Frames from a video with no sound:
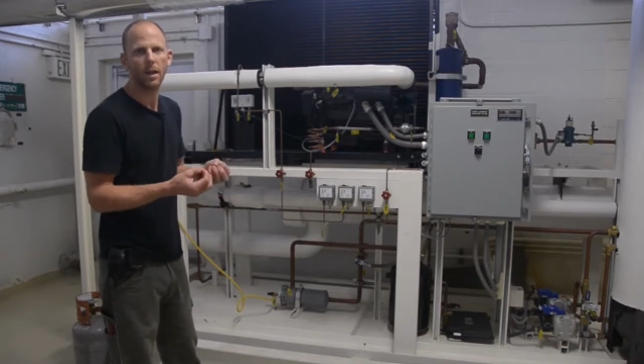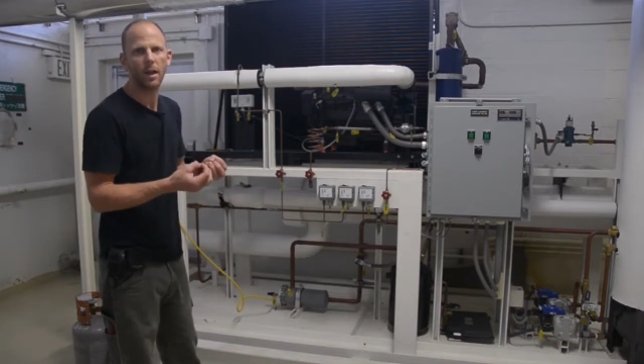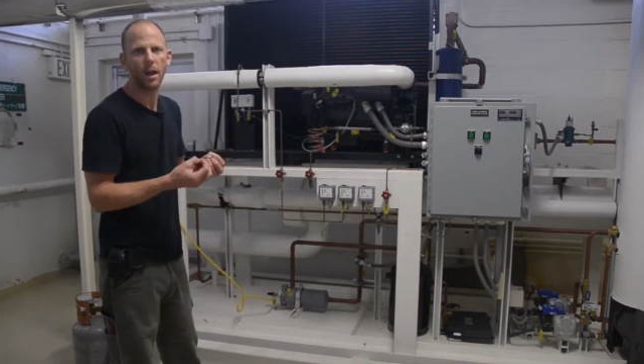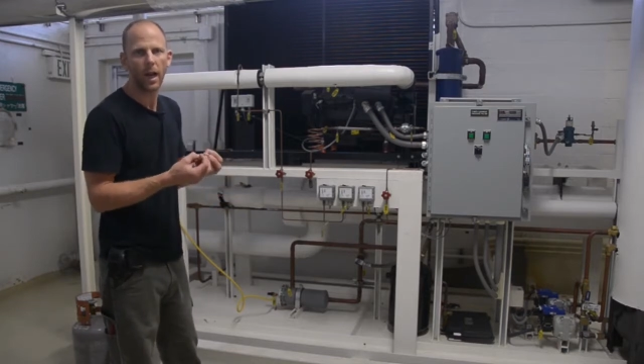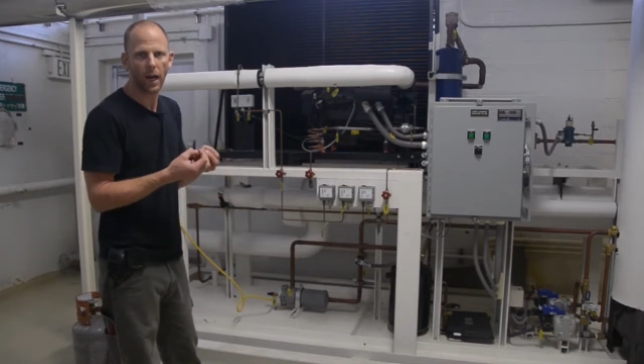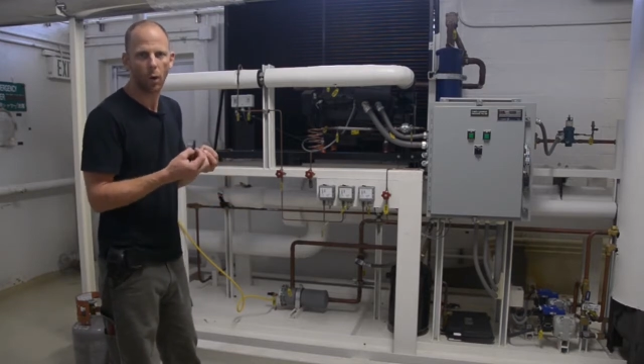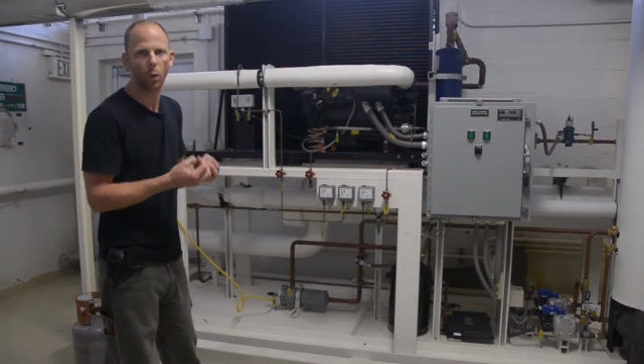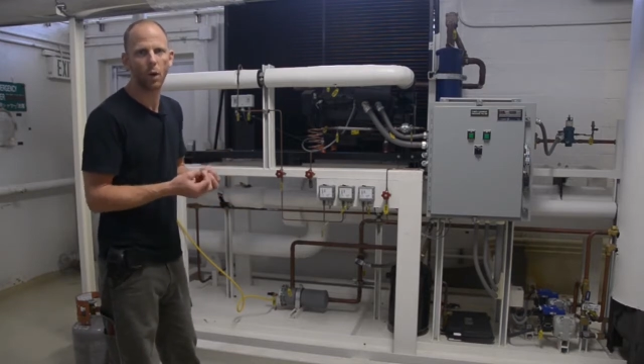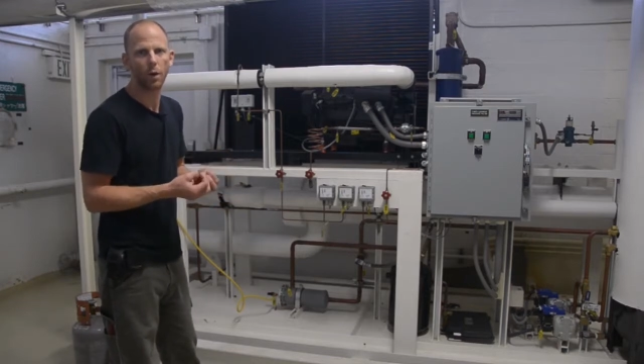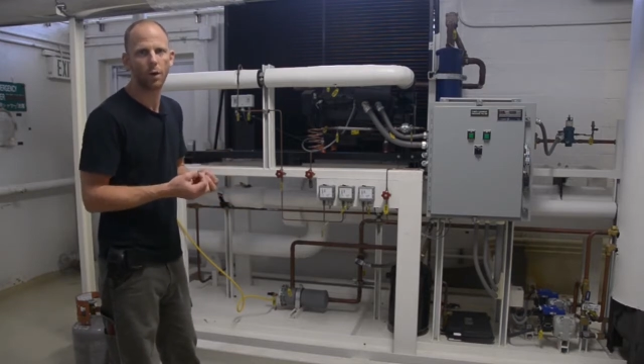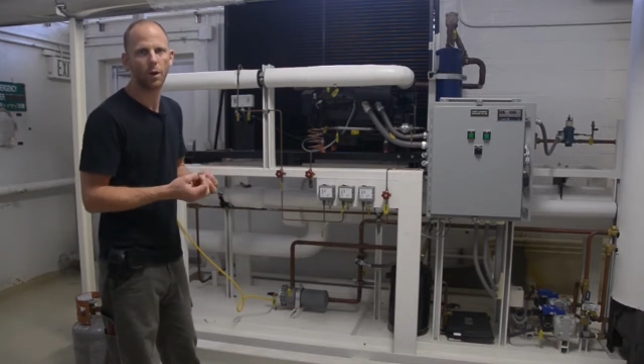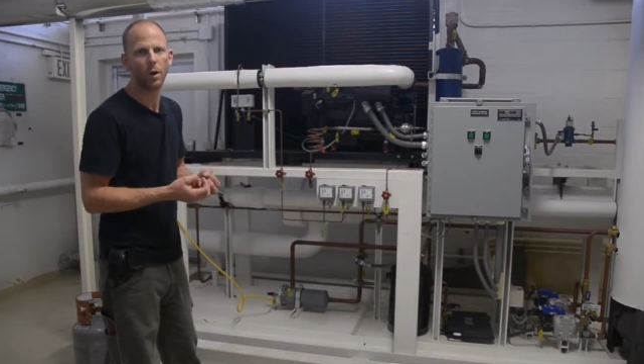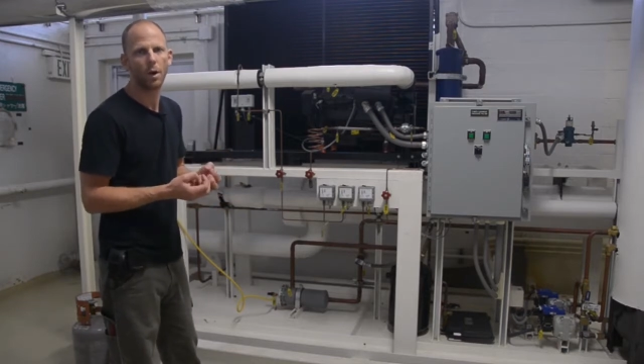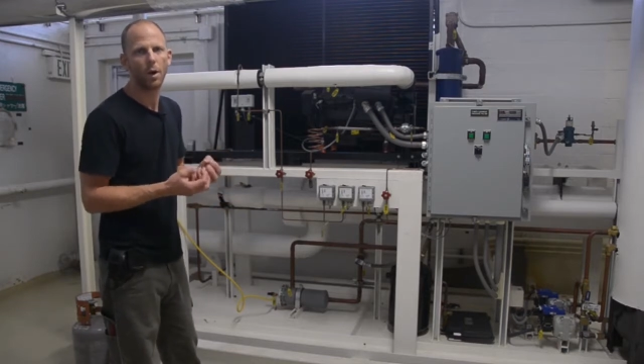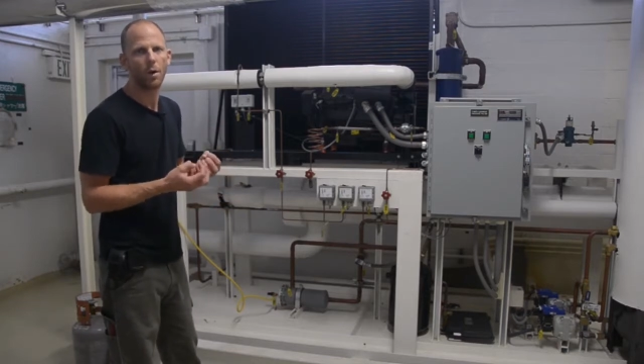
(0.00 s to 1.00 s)
liquid
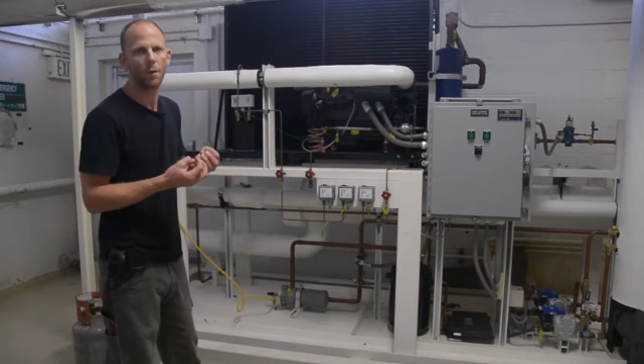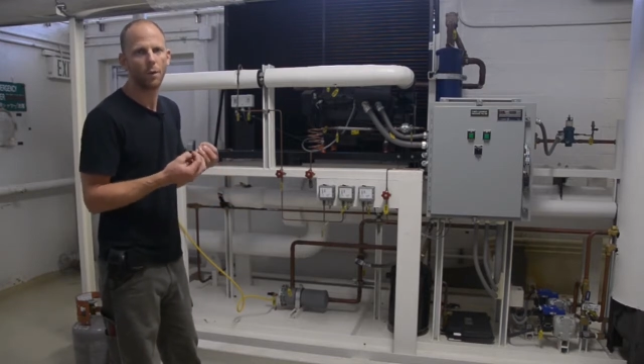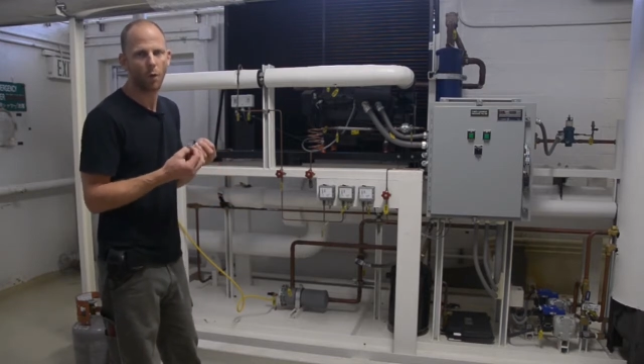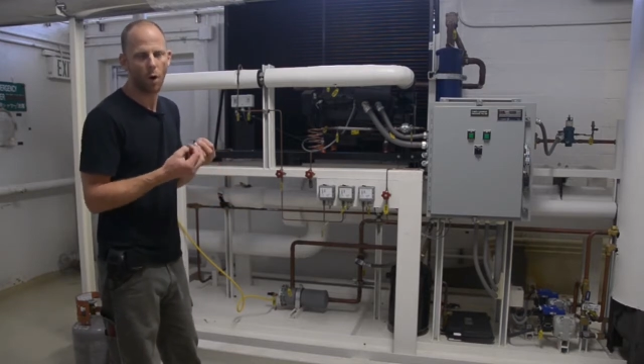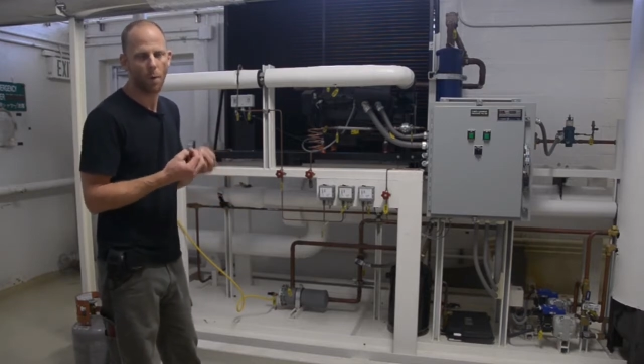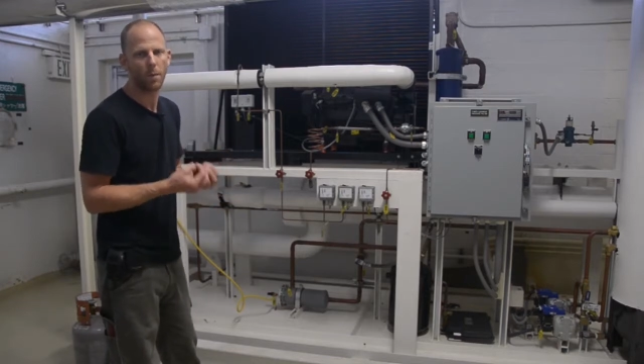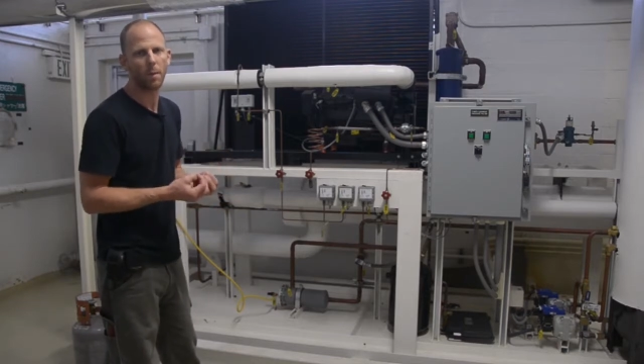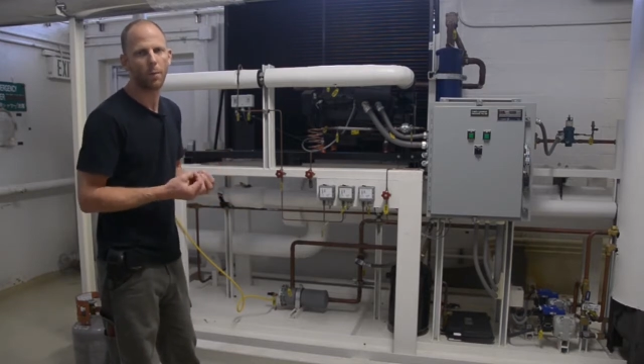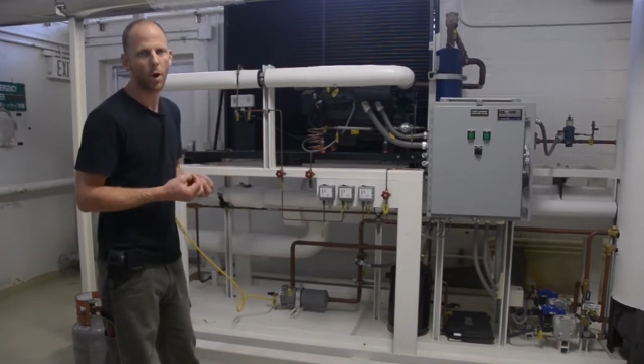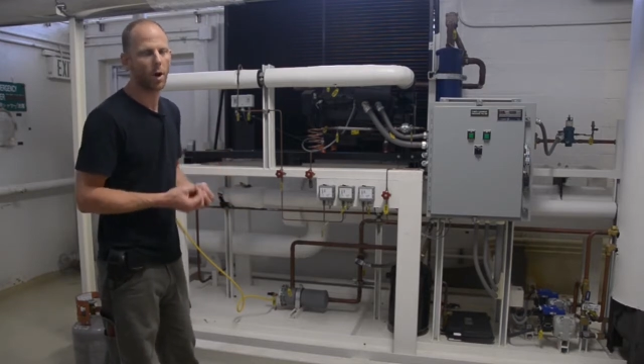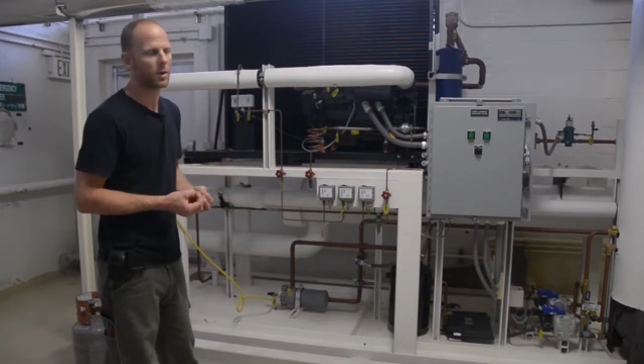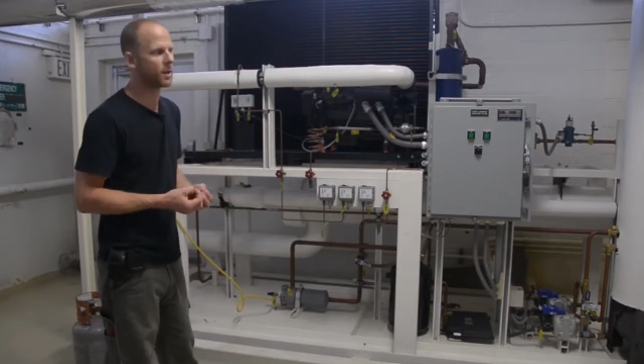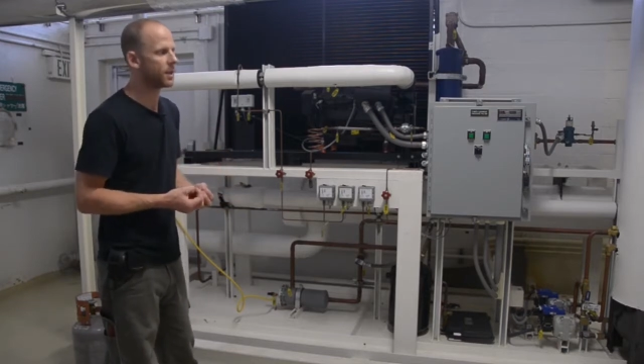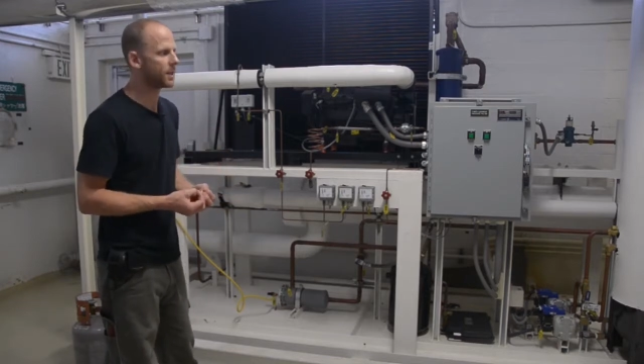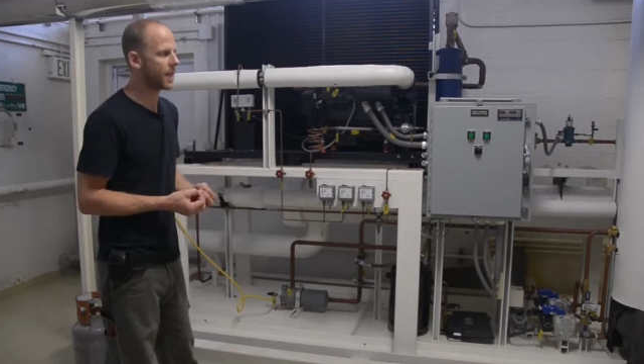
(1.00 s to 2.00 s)
from the
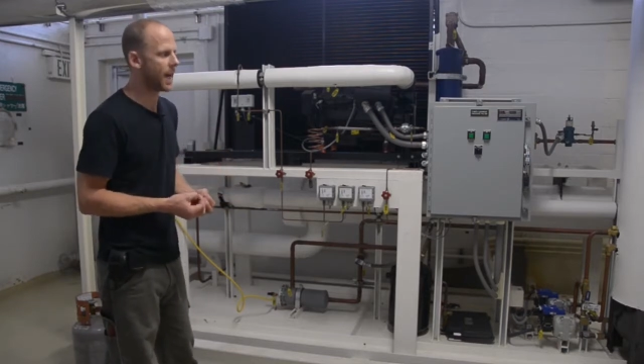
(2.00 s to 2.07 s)
process